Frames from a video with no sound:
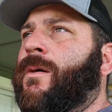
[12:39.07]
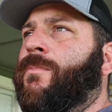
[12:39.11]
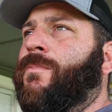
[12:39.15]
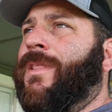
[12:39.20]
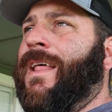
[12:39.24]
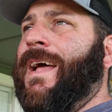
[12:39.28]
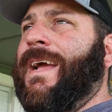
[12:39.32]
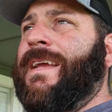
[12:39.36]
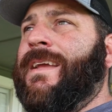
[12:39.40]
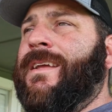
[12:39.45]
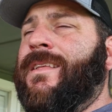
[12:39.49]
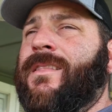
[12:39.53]

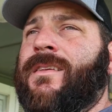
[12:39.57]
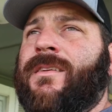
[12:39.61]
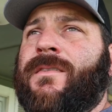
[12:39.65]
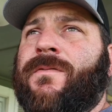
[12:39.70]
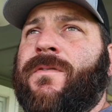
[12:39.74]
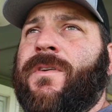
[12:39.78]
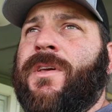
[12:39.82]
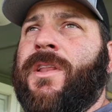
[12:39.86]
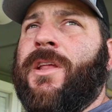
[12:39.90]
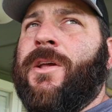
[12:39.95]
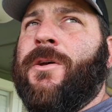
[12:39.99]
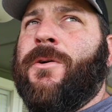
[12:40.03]
Liking this
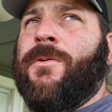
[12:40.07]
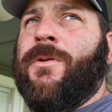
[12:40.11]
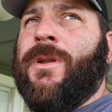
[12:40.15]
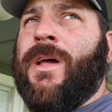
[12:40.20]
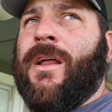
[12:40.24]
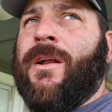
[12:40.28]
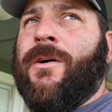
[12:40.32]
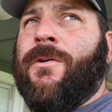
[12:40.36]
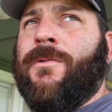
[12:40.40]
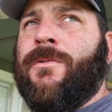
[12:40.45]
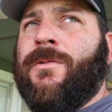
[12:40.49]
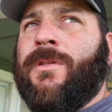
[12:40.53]
video
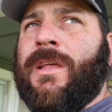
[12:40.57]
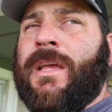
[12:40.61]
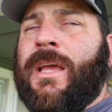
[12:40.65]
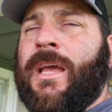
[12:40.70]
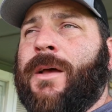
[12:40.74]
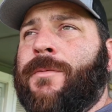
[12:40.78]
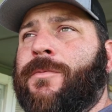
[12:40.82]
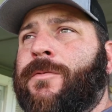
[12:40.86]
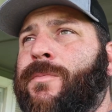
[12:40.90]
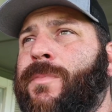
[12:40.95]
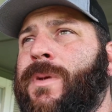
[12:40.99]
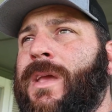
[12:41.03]
not only
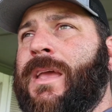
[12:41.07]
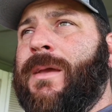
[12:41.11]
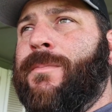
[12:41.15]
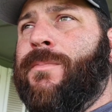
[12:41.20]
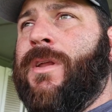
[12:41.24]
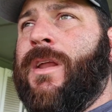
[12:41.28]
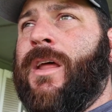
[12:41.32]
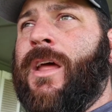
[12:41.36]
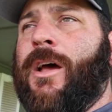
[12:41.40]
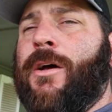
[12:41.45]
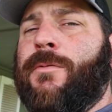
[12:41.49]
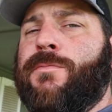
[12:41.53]
helps me,
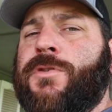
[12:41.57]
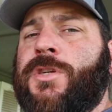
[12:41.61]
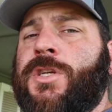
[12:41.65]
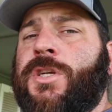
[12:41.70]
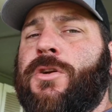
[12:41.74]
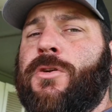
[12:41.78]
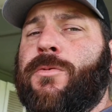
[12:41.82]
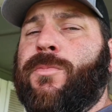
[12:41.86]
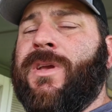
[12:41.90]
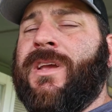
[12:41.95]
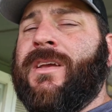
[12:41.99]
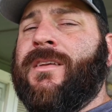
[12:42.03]
but it helps
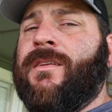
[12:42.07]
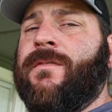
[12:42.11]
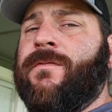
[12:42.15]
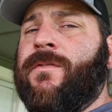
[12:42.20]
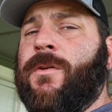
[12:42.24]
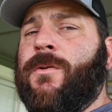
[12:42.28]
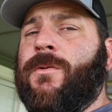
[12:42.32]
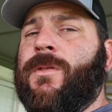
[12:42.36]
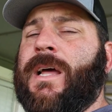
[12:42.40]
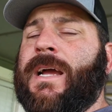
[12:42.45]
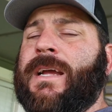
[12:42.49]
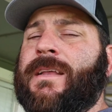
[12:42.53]
you, because if
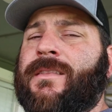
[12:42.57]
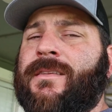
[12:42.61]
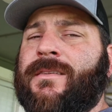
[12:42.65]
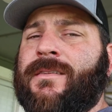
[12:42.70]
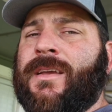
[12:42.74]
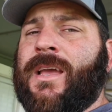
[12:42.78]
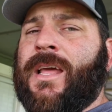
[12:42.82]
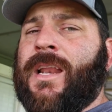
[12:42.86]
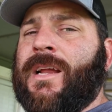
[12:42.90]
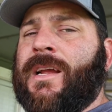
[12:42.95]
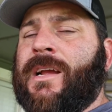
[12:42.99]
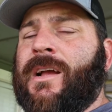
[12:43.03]
you like this
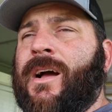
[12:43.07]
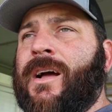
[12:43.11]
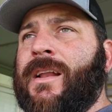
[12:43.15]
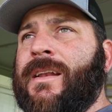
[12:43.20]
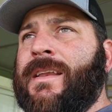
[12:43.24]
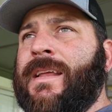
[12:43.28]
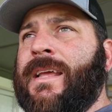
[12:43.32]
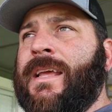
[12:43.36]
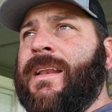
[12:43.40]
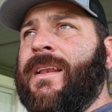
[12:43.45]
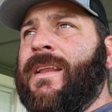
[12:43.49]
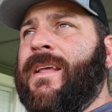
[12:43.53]
kind of
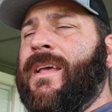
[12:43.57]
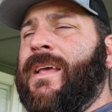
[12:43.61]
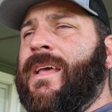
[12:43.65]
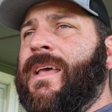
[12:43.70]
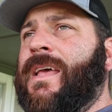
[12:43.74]
content,